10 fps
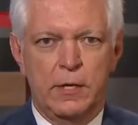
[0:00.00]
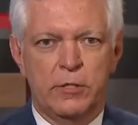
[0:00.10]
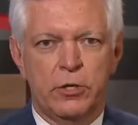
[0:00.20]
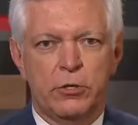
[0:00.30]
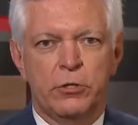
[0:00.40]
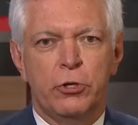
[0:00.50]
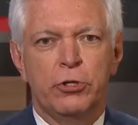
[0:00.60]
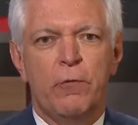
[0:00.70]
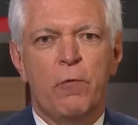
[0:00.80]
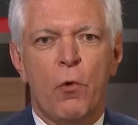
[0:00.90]

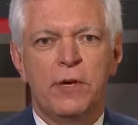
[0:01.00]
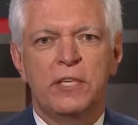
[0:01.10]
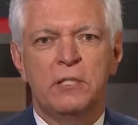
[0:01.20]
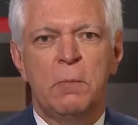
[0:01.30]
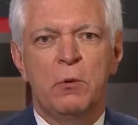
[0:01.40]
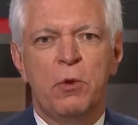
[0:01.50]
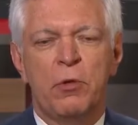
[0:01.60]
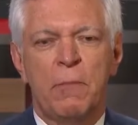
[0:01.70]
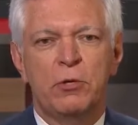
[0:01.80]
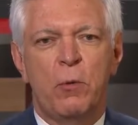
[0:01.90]
Sergeant Forrest has been with
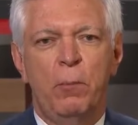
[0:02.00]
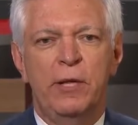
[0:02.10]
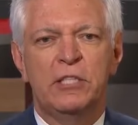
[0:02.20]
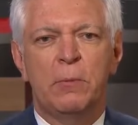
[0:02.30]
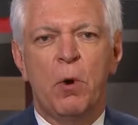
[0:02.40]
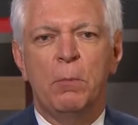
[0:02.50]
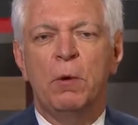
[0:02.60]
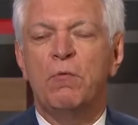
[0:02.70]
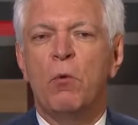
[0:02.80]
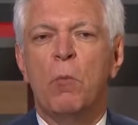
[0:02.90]
the Metro Police
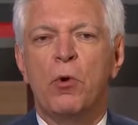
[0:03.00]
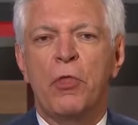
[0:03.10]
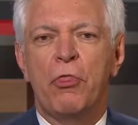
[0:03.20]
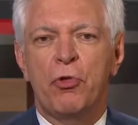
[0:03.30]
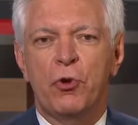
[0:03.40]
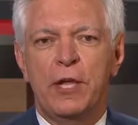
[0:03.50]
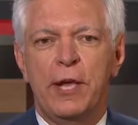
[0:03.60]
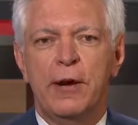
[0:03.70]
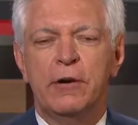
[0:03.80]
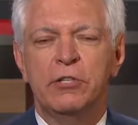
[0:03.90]
Department for more than 30
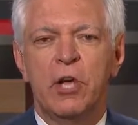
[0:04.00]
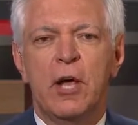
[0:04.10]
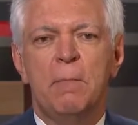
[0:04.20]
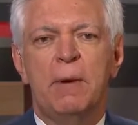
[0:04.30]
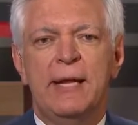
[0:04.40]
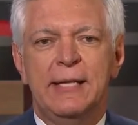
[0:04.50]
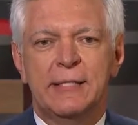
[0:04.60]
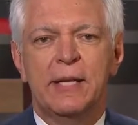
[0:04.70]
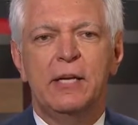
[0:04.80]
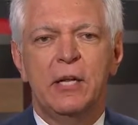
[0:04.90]
years, but he
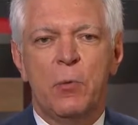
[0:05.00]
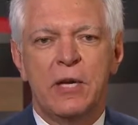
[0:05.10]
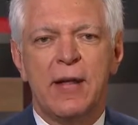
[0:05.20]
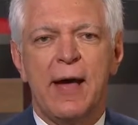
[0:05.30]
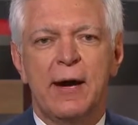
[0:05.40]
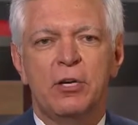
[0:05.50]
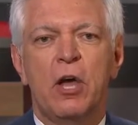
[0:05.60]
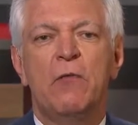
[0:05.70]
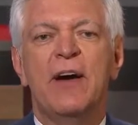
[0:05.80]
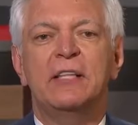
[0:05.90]
suddenly retired
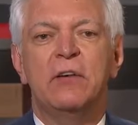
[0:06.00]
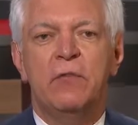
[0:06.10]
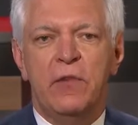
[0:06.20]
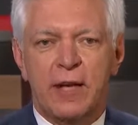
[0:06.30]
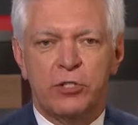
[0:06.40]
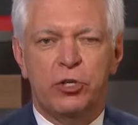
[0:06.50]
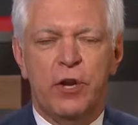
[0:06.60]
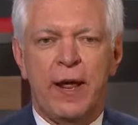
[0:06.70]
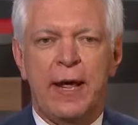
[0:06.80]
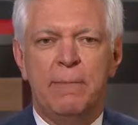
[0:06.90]
effective
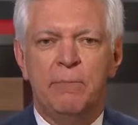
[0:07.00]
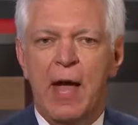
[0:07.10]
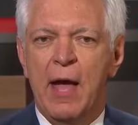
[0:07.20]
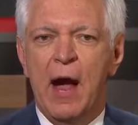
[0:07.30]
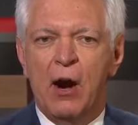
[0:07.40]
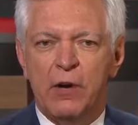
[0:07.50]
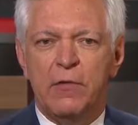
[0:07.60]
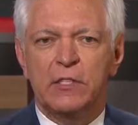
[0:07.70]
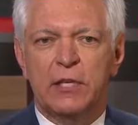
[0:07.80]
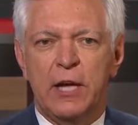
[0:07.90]
yesterday. Our
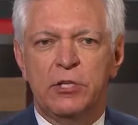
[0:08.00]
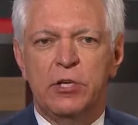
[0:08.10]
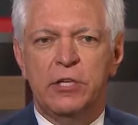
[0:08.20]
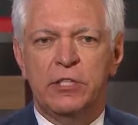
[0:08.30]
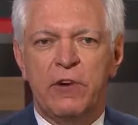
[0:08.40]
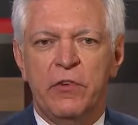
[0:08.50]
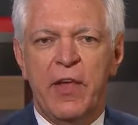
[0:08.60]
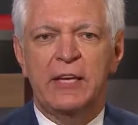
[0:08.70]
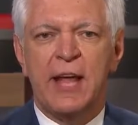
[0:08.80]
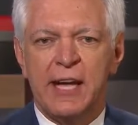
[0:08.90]
investigation discovered
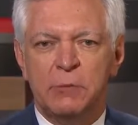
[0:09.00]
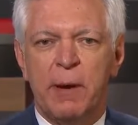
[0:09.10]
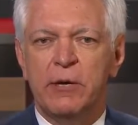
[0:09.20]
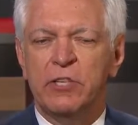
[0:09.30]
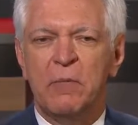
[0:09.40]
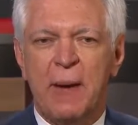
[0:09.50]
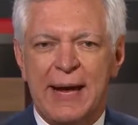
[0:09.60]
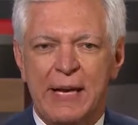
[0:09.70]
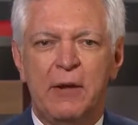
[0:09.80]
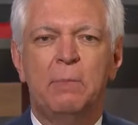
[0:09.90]
that taxpayers have
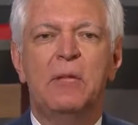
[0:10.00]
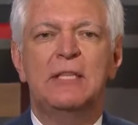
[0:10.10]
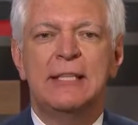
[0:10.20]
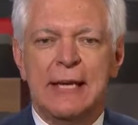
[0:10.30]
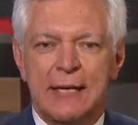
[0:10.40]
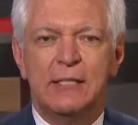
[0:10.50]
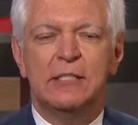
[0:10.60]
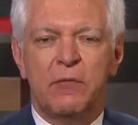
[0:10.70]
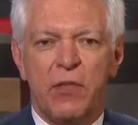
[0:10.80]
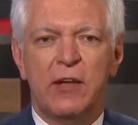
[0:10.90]
paid him
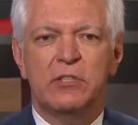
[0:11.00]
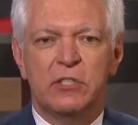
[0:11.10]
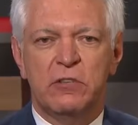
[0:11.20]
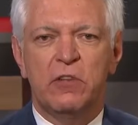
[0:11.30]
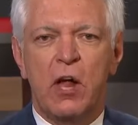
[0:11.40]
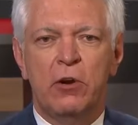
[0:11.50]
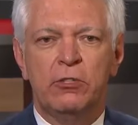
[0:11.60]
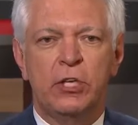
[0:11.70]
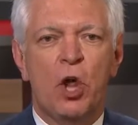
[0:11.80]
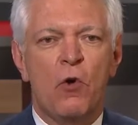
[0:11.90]
tens of thousands of
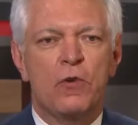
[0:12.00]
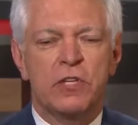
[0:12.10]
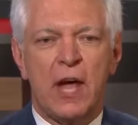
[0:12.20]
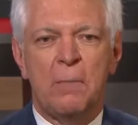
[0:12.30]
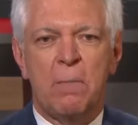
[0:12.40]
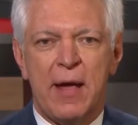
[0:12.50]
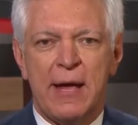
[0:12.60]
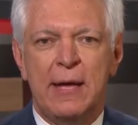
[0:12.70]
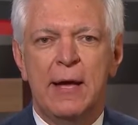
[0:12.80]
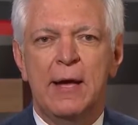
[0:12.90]
dollars in overtime
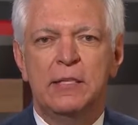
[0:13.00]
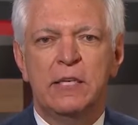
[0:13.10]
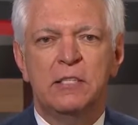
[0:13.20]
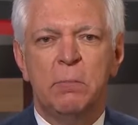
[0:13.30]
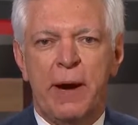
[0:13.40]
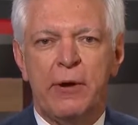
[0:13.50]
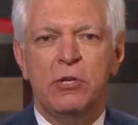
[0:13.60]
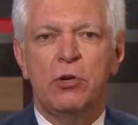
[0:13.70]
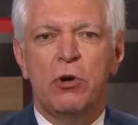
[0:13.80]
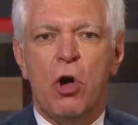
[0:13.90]
pay since
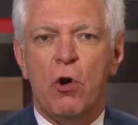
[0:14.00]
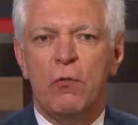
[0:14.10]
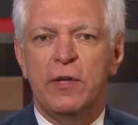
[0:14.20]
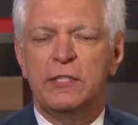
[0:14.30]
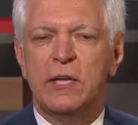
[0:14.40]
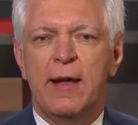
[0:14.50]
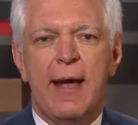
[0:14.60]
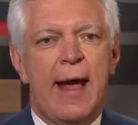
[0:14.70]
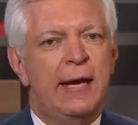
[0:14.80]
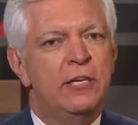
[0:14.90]
Berry took office,
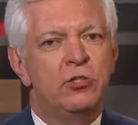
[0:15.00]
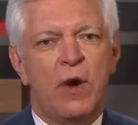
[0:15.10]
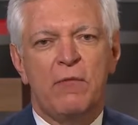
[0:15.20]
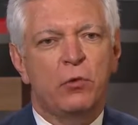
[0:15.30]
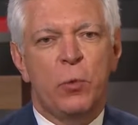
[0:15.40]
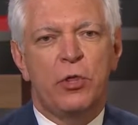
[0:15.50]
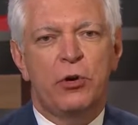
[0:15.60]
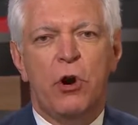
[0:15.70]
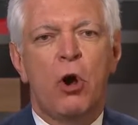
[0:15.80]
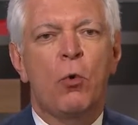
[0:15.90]
and he's traveled with
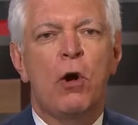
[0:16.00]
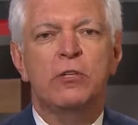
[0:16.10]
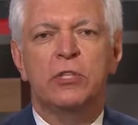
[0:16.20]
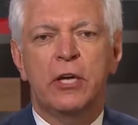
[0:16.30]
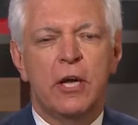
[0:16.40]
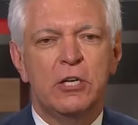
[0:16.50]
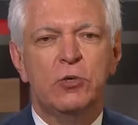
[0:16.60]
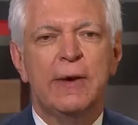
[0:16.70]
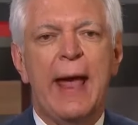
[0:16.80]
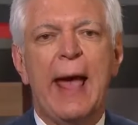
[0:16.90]
her across the
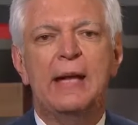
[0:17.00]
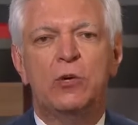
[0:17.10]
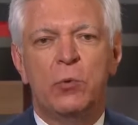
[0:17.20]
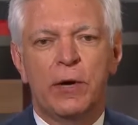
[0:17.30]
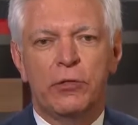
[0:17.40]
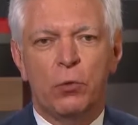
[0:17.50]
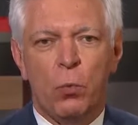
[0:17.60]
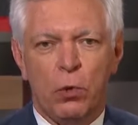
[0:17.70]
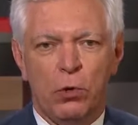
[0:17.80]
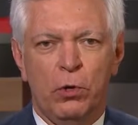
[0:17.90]
country and around the
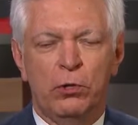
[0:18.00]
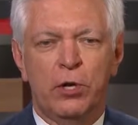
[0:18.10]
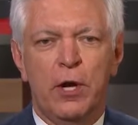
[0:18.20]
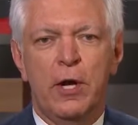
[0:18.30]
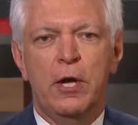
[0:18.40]
world.